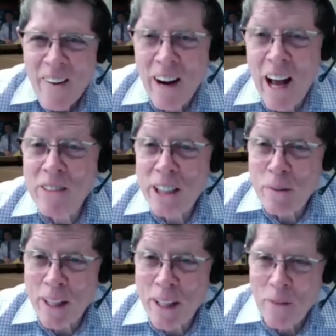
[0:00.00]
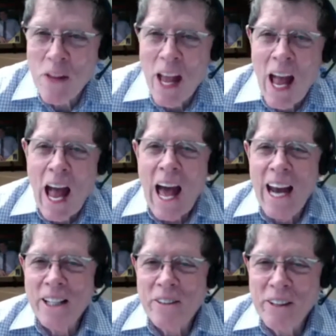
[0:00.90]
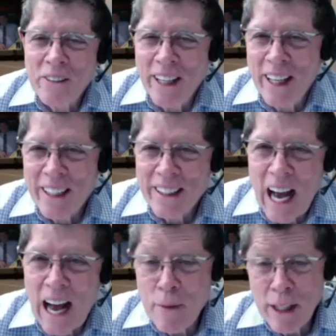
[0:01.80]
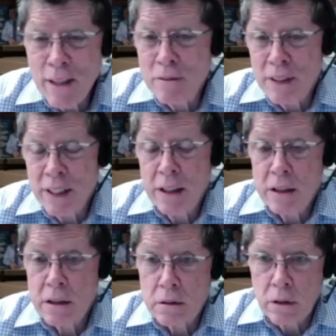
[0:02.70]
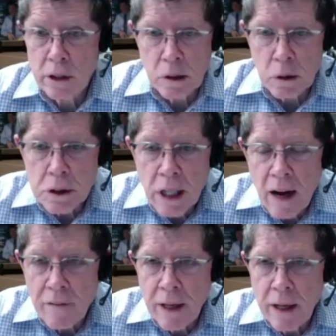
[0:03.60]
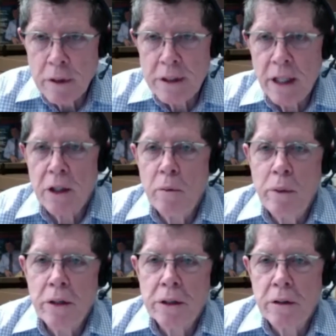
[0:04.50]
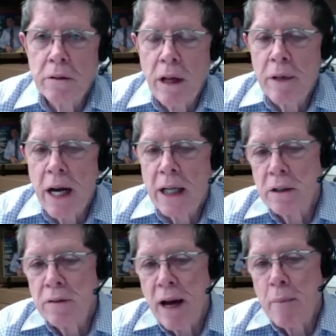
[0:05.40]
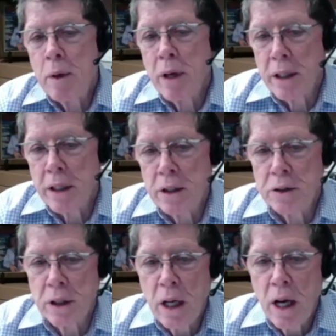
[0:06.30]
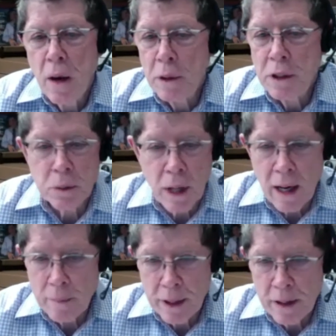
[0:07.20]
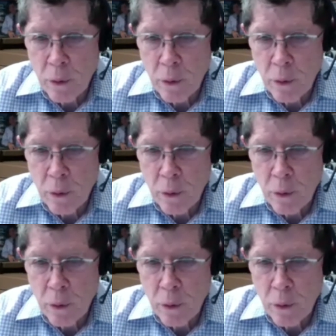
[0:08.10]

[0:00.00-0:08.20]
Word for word: well, I'm a CPA, and it's really funny because IBM said this is really cool stuff, and it would sell the computer. So they would actually fly me around the country, which is why I've been to